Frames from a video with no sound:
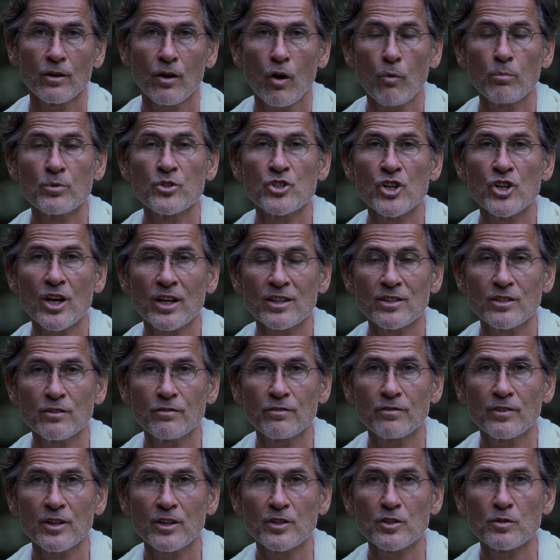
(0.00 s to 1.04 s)
objective
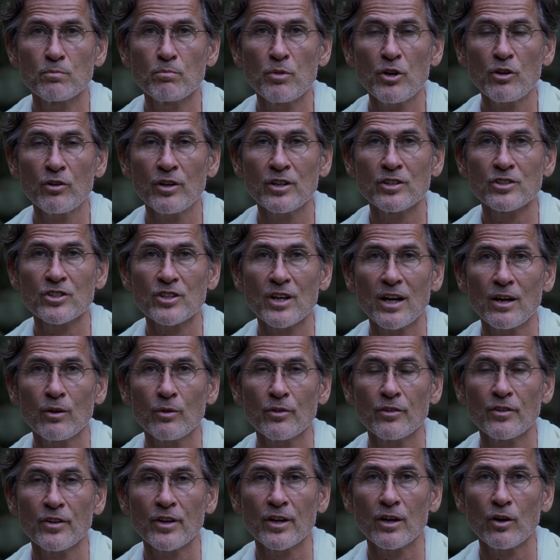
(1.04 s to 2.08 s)
experience
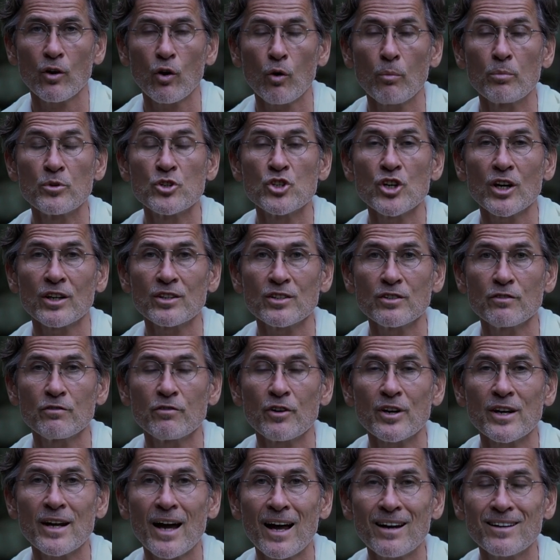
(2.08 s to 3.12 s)
out there, objective
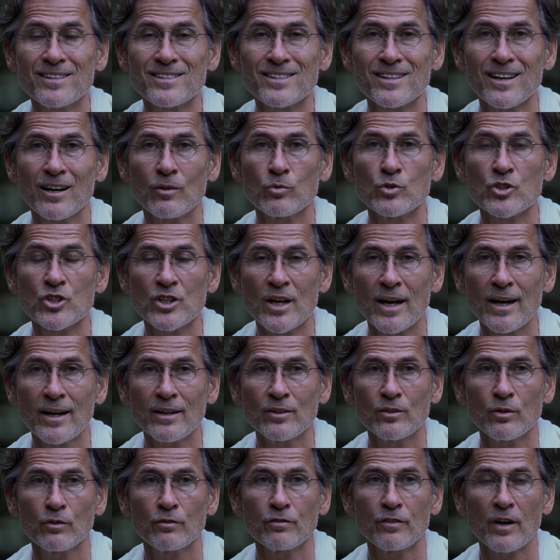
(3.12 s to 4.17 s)
reality
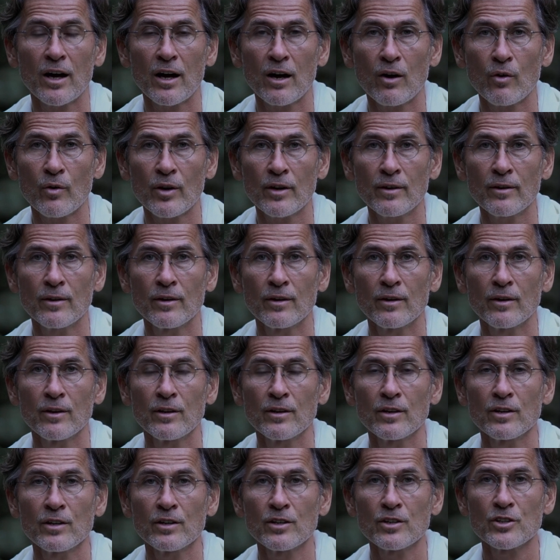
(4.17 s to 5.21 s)
outside of our
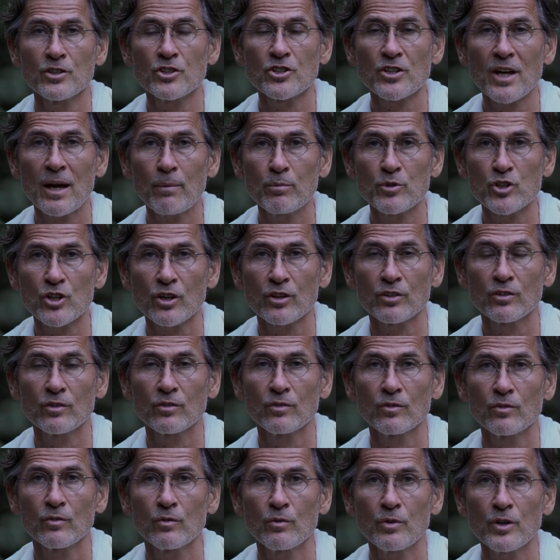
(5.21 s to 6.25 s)
subject
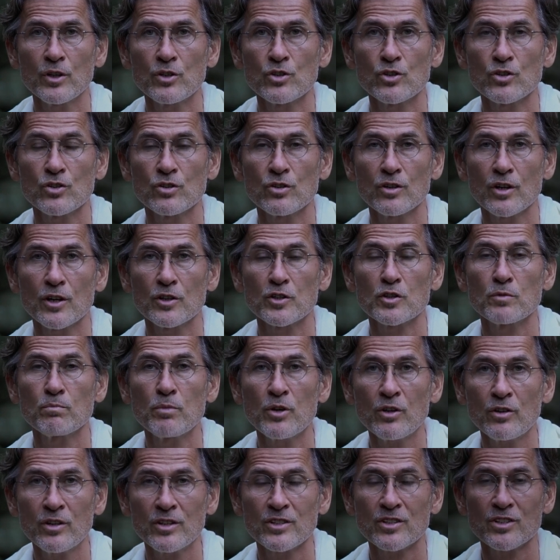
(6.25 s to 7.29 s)
which
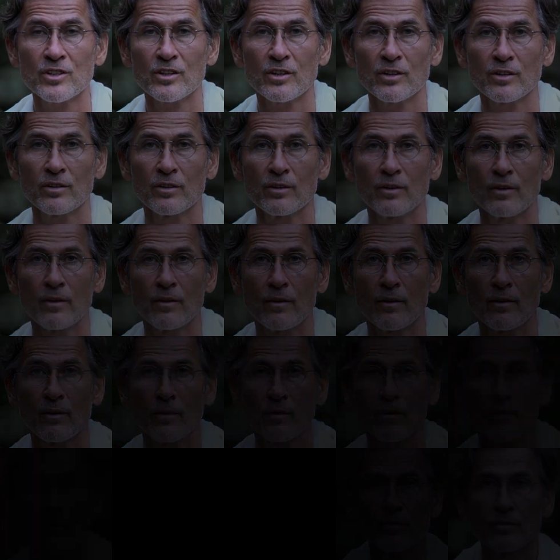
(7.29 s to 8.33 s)
experiencing it.
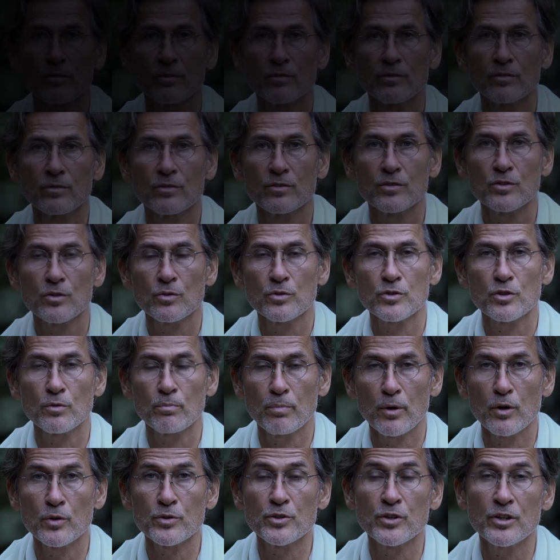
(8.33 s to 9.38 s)
So
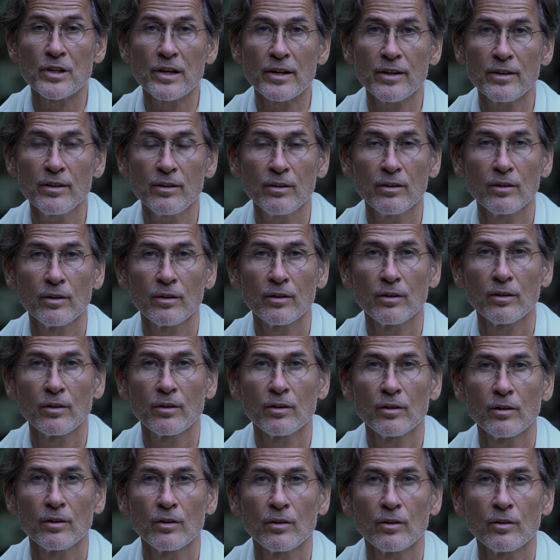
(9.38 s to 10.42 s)
supposedly,
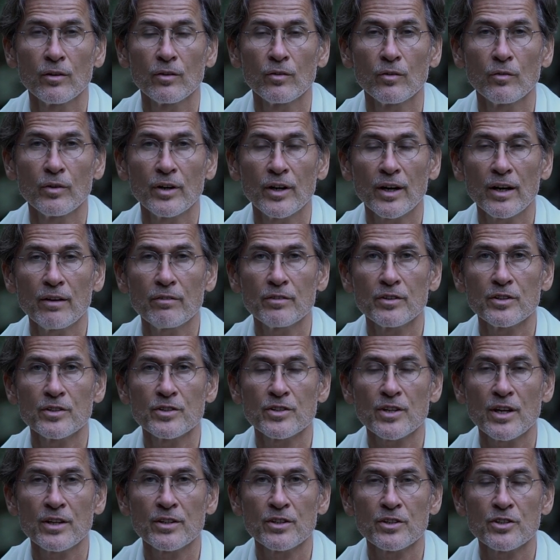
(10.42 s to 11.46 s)
we have
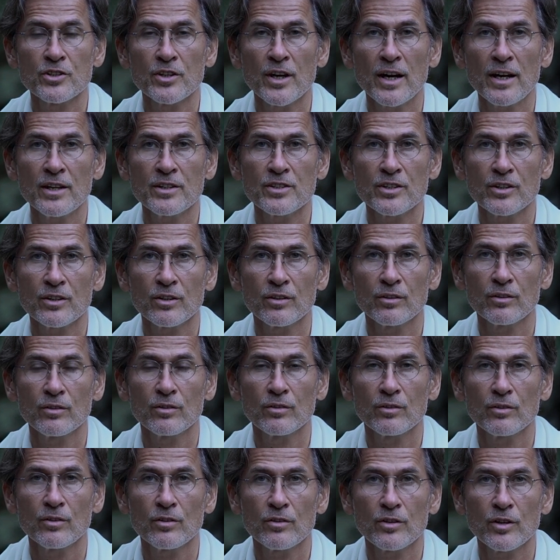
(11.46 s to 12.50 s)
this understanding
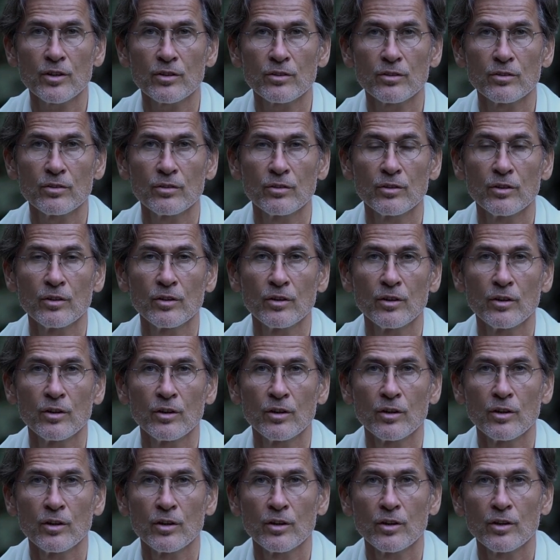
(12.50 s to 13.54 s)
that
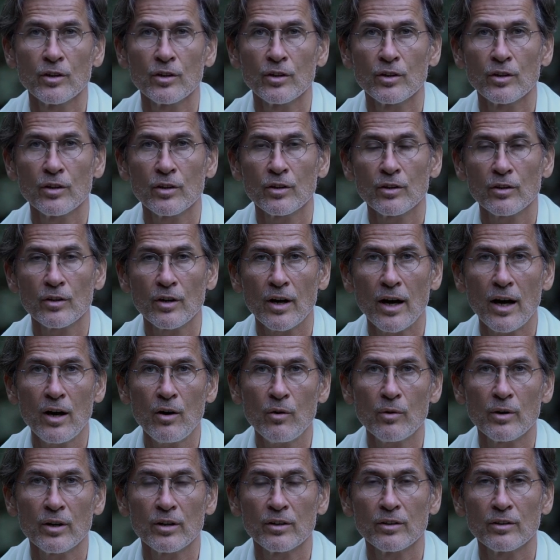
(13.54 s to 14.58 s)
uh,
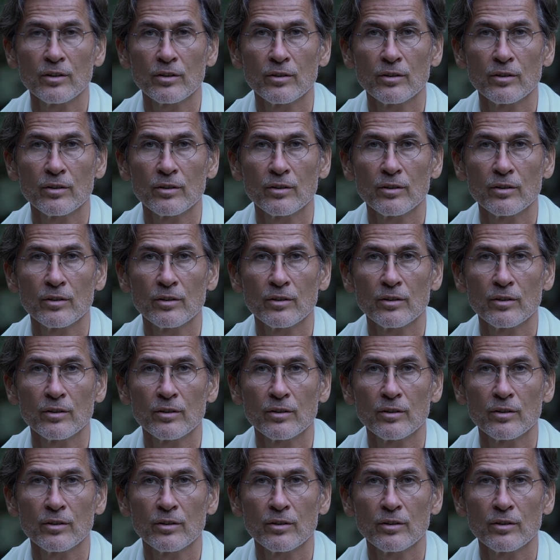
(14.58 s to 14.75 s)
our